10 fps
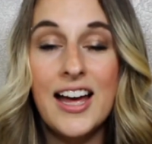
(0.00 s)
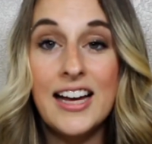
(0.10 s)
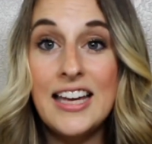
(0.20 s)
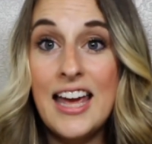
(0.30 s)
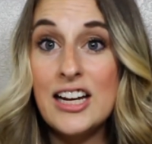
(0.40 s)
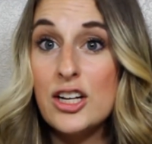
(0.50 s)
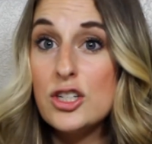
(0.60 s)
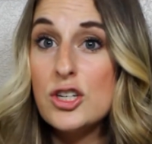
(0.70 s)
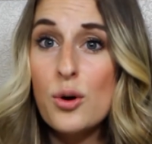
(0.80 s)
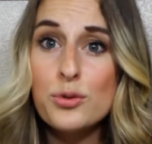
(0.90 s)
Again,
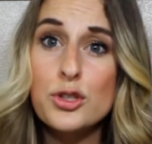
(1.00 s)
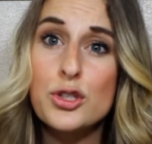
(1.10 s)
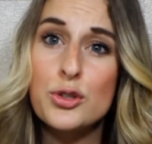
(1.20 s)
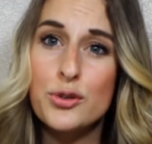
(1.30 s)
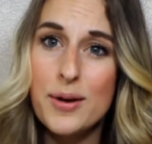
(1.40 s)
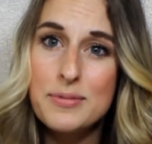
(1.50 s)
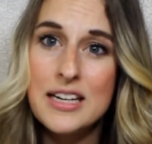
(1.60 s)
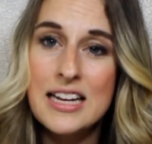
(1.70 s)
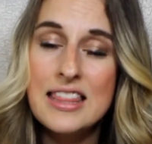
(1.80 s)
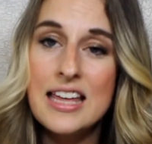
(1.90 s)
don't script
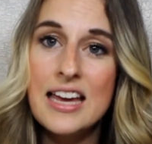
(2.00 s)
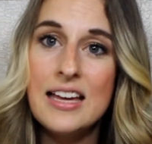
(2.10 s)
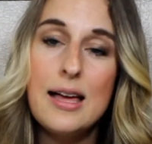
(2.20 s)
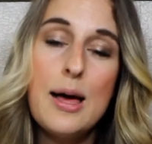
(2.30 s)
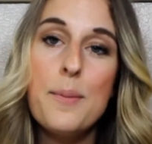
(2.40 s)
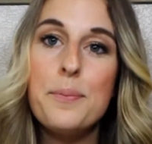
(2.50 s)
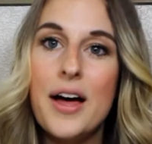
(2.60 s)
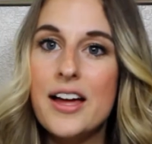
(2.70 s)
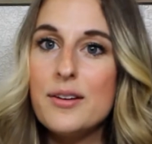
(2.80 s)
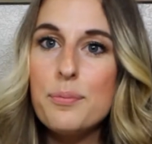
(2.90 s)
anything,
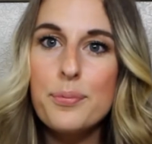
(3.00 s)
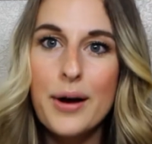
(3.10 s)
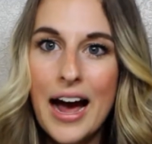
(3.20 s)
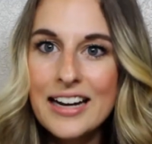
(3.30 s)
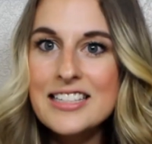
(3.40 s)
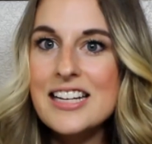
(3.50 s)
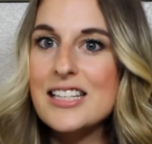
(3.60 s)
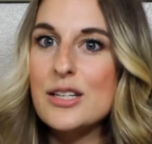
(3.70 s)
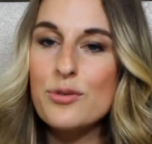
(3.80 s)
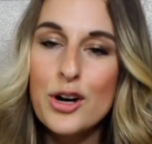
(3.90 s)
but
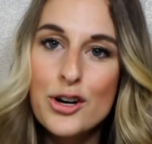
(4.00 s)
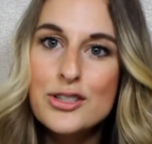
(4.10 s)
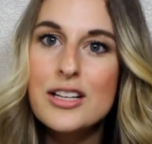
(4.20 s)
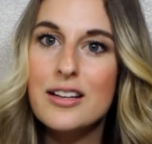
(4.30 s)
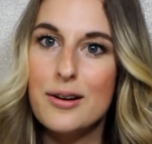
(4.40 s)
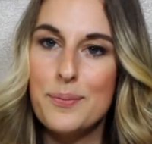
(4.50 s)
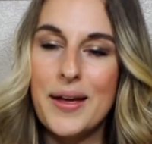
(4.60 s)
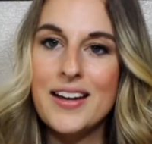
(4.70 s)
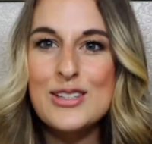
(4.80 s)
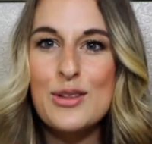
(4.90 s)
practice and rehearse a little
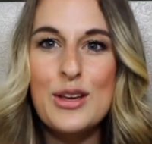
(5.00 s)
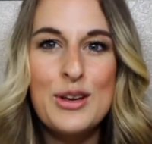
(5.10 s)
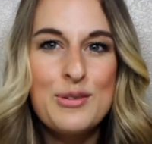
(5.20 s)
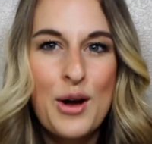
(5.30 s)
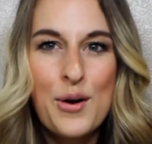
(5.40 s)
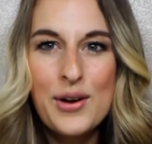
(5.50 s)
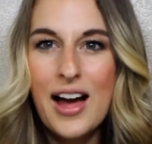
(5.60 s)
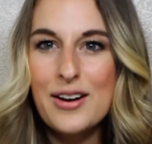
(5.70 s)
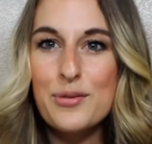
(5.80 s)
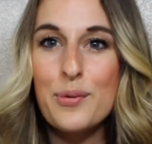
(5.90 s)
bit so that you know
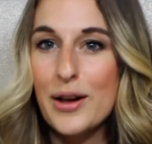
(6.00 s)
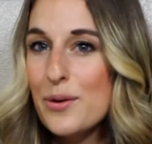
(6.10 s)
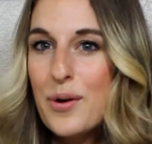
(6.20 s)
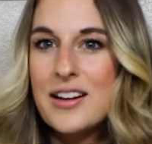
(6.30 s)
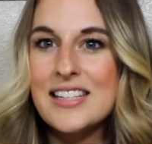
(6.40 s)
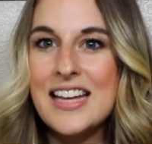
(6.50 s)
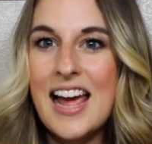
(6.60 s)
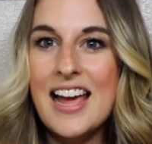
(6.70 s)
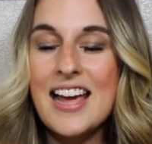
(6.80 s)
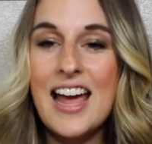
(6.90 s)
kind of what you want to
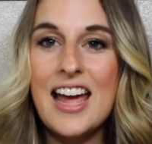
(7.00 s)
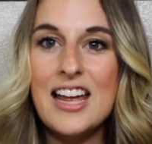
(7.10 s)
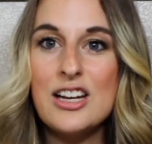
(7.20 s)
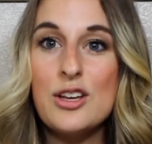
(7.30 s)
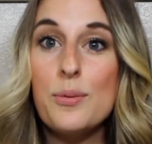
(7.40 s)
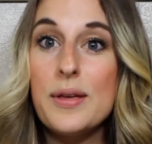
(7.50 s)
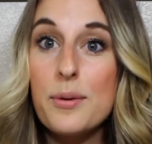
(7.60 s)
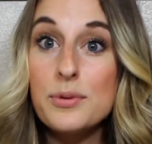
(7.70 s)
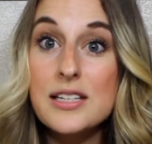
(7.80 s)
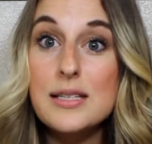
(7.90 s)
say and you'll be
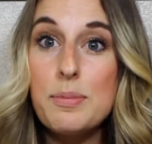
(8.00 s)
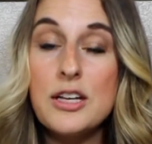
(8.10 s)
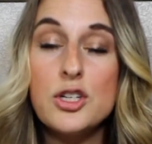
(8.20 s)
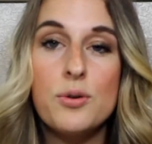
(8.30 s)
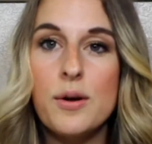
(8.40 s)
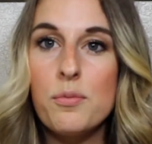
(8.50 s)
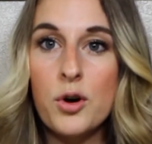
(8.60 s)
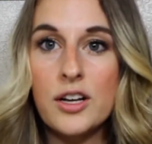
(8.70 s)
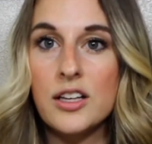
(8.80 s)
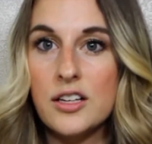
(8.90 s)
able to speak to it
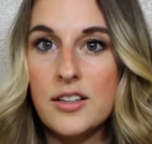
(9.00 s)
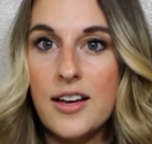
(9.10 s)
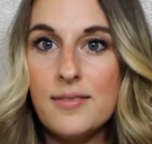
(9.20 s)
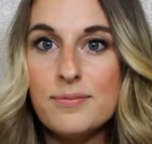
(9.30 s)
more clearly.